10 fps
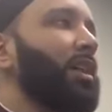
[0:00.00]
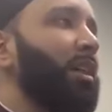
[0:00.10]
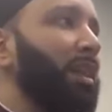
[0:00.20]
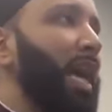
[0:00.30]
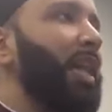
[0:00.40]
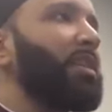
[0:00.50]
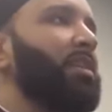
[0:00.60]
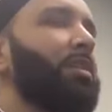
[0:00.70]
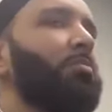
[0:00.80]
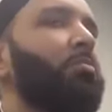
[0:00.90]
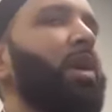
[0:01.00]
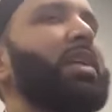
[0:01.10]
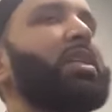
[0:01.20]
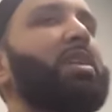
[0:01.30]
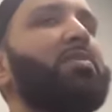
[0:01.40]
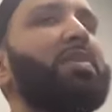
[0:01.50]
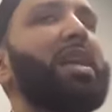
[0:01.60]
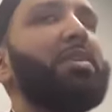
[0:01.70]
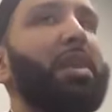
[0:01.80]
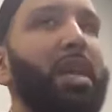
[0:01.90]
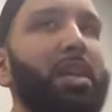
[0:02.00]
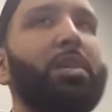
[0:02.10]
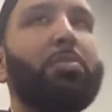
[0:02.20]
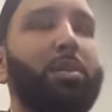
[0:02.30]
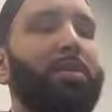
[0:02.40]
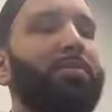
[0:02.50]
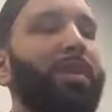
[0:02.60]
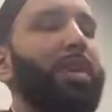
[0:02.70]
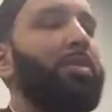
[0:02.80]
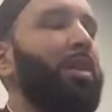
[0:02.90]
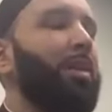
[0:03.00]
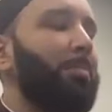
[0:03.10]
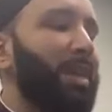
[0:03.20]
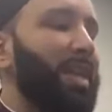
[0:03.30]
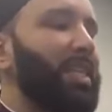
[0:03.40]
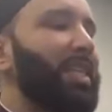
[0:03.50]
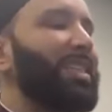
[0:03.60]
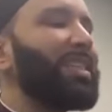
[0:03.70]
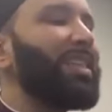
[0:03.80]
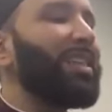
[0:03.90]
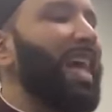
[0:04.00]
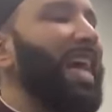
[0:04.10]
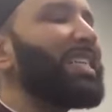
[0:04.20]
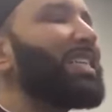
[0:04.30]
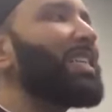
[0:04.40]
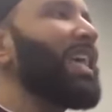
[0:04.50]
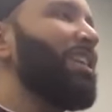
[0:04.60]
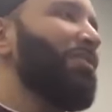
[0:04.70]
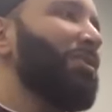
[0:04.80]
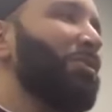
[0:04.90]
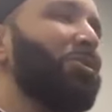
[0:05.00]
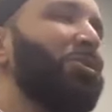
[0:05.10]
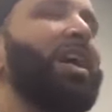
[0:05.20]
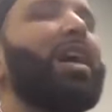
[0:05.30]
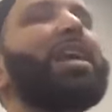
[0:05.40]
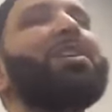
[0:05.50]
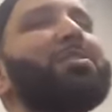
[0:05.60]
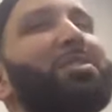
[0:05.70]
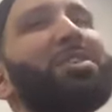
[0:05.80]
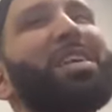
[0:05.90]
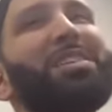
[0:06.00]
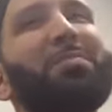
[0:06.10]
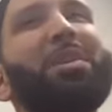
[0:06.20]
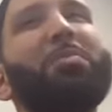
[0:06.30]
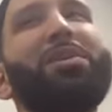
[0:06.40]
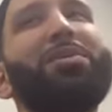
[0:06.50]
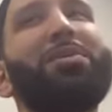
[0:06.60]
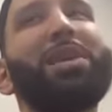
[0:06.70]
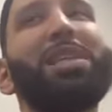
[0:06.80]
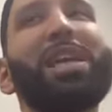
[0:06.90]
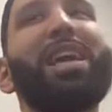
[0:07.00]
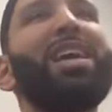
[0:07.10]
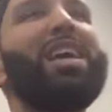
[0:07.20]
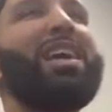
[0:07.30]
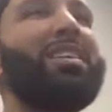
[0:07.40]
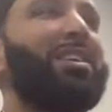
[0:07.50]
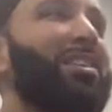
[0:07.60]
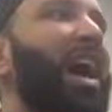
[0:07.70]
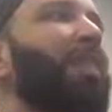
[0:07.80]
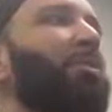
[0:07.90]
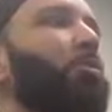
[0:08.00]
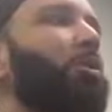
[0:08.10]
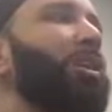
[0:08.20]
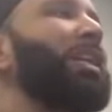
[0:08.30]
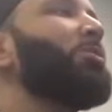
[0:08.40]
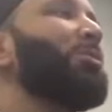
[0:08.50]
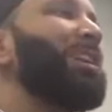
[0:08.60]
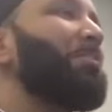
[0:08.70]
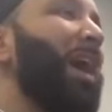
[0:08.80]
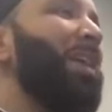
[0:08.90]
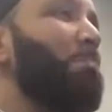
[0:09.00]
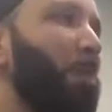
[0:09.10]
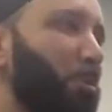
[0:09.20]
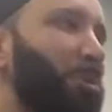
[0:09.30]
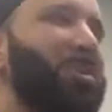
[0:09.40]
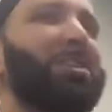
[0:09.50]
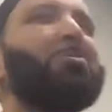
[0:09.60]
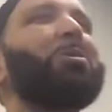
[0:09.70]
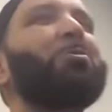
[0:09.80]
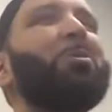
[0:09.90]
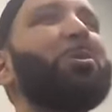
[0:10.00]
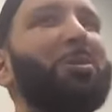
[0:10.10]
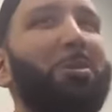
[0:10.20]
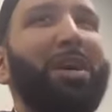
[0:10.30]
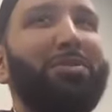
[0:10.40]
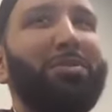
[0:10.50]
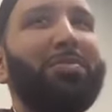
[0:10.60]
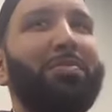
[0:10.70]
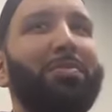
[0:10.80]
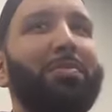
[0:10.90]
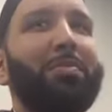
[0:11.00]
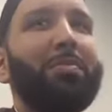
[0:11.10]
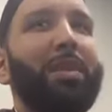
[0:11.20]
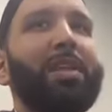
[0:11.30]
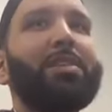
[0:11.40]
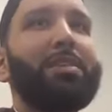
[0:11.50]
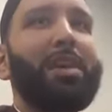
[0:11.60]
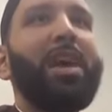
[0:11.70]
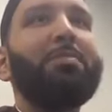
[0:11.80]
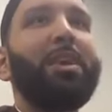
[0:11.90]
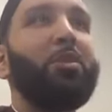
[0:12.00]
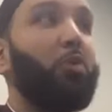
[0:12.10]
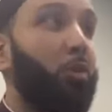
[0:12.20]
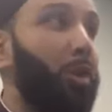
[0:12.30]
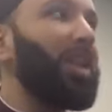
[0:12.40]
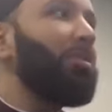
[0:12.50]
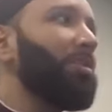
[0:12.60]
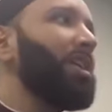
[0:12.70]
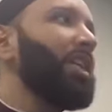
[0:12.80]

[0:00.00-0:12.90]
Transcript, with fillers: the last branch of faith in the book of faith because this is the last state of your dunya. And he also said something beautiful. He said, "The time you will need your iman most is when you go to your grave." That's the time that you will really, really